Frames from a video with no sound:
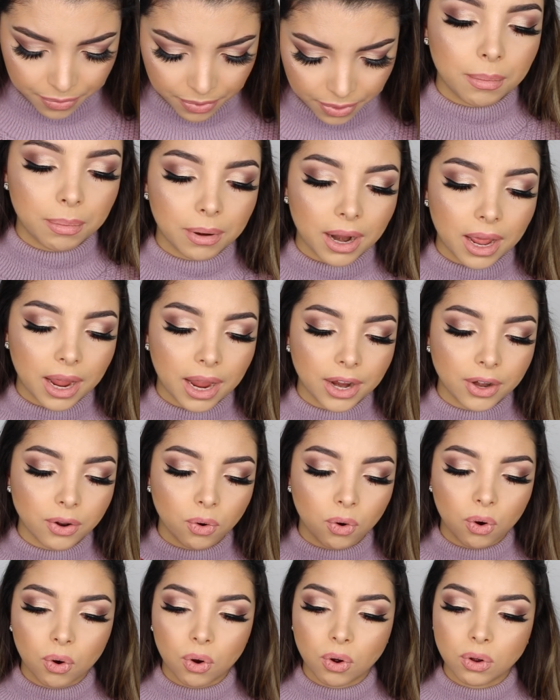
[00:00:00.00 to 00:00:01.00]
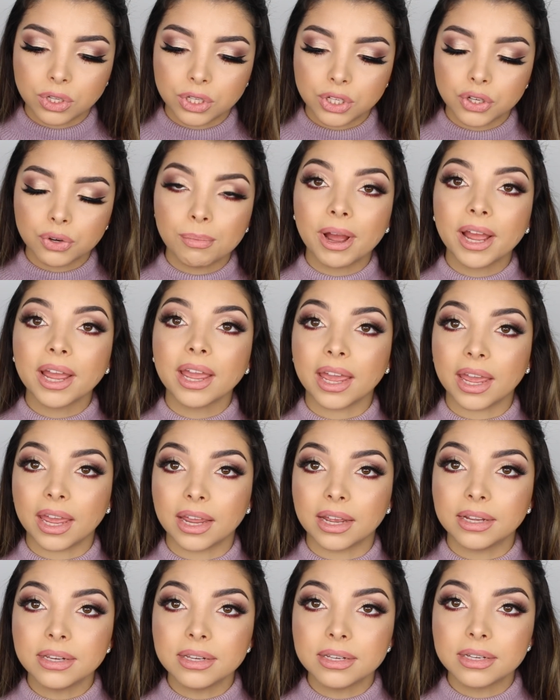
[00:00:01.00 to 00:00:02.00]
Apply it onto my
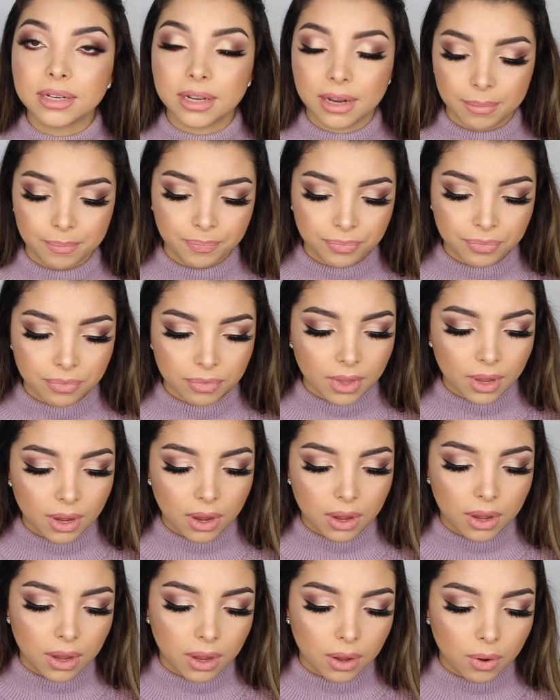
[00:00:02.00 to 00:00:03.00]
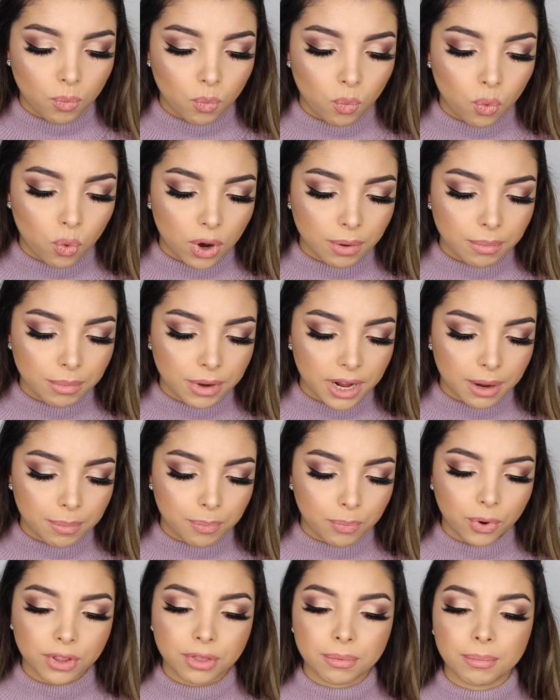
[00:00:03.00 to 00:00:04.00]
hand, warm it
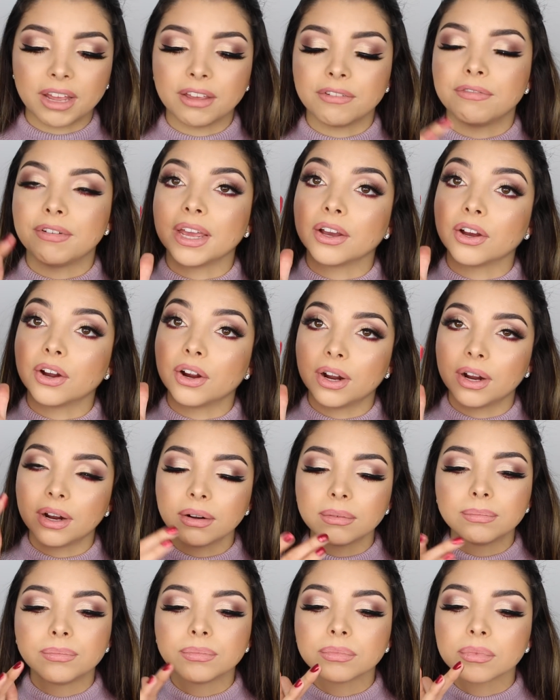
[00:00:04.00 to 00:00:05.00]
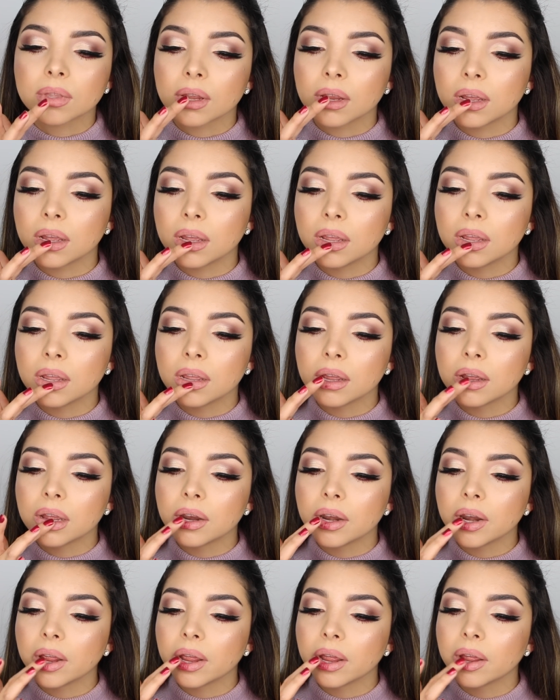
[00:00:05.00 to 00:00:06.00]
up with my finger,
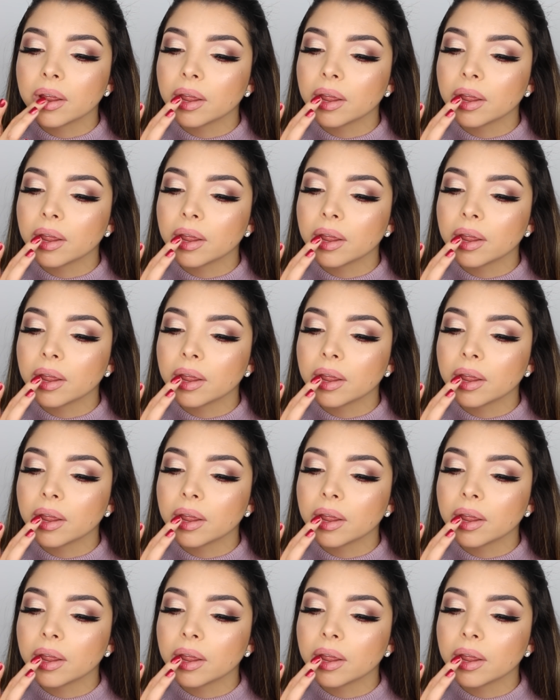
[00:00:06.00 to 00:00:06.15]
and